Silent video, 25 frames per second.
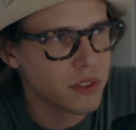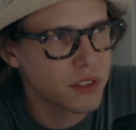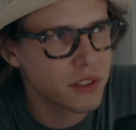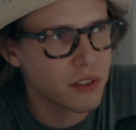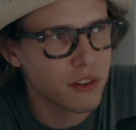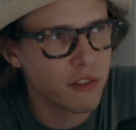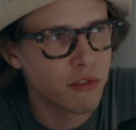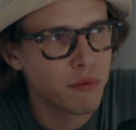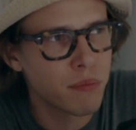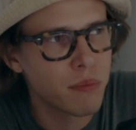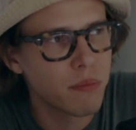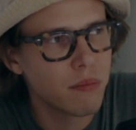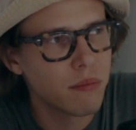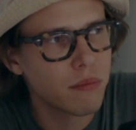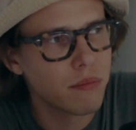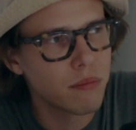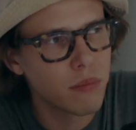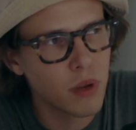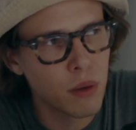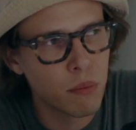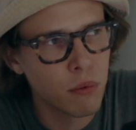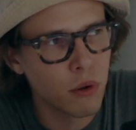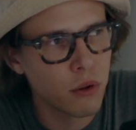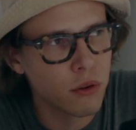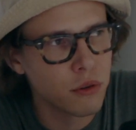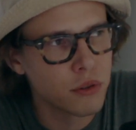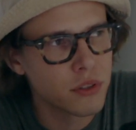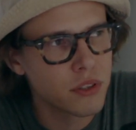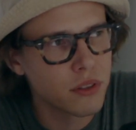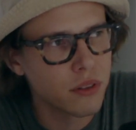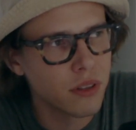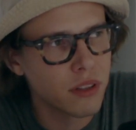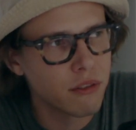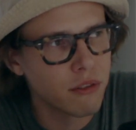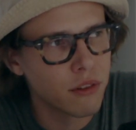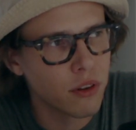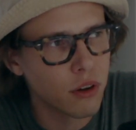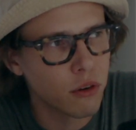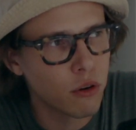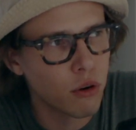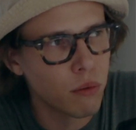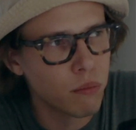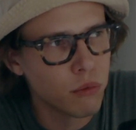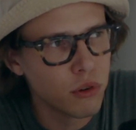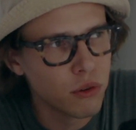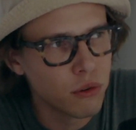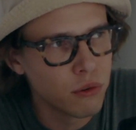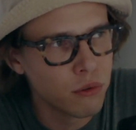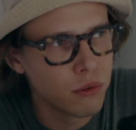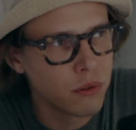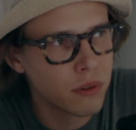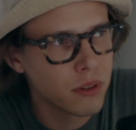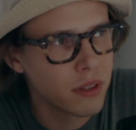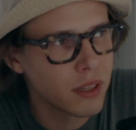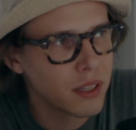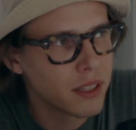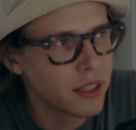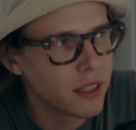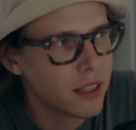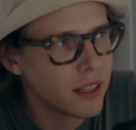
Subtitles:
So if people used to live in a commune,